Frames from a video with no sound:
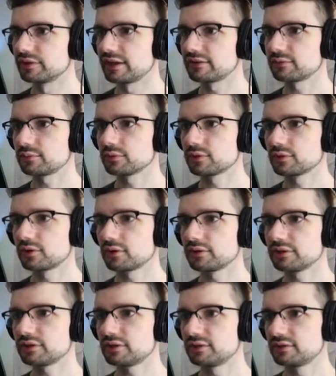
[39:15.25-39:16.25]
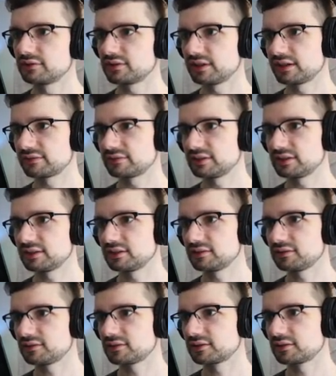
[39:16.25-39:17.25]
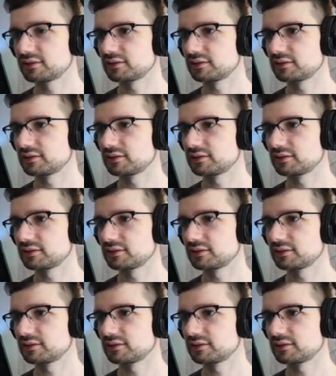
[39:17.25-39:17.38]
That's where all the good stuff is.